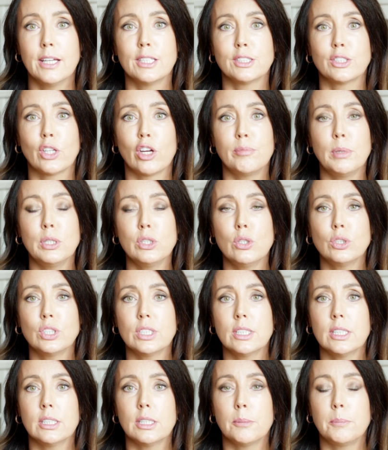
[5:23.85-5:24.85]
So I've been
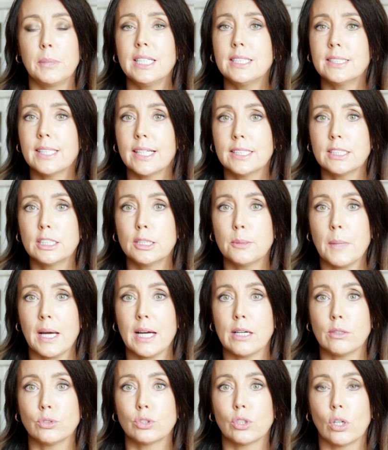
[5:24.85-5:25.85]
using a pea-sized
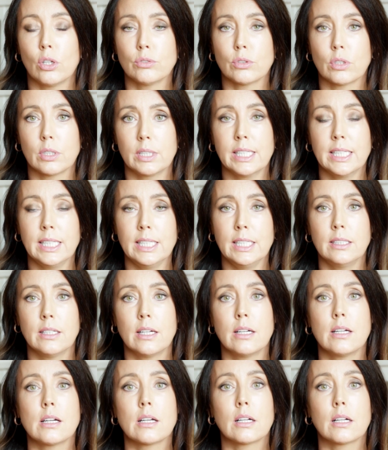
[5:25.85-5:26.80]
amount on clean,